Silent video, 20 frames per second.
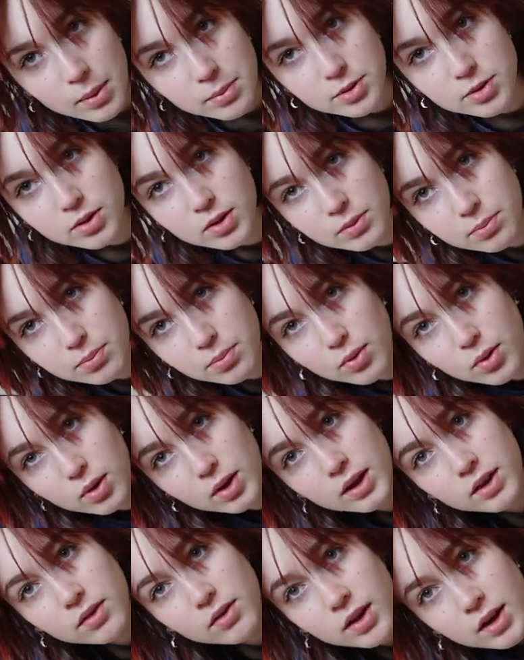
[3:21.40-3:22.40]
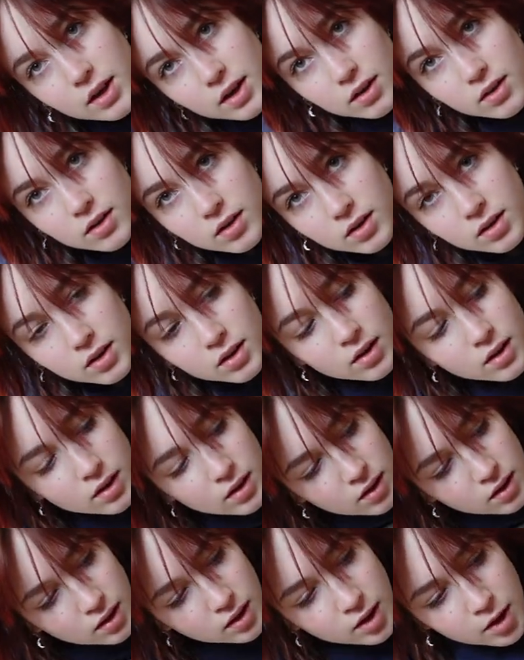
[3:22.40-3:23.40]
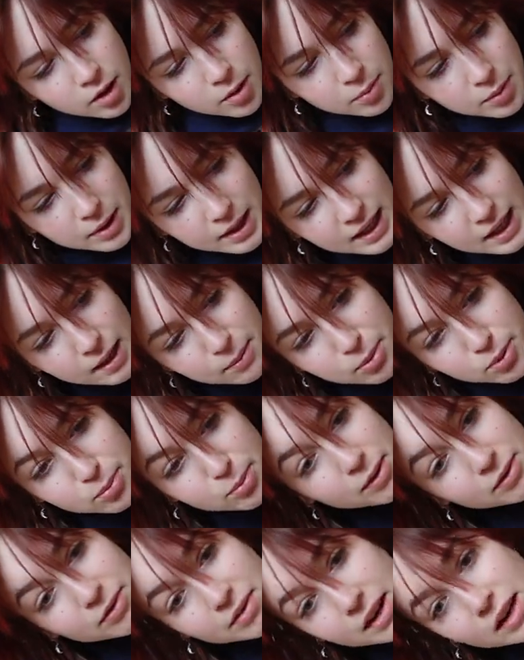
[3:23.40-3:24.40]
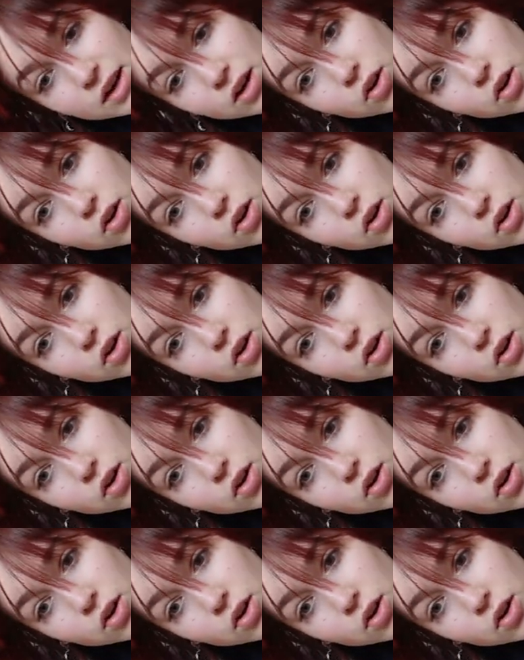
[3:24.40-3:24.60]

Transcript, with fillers: absolutely boiling right now. But I can't put my fan